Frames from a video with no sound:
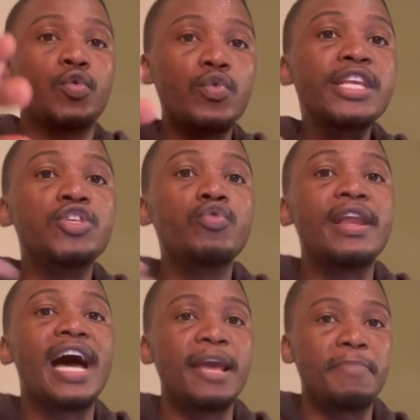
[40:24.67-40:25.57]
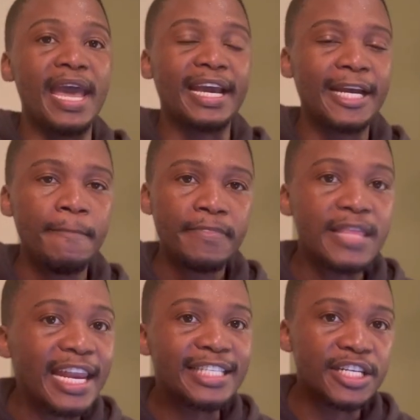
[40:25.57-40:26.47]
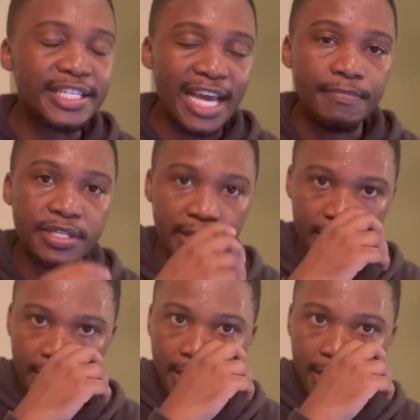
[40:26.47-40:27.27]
win you and I back. That is redemption.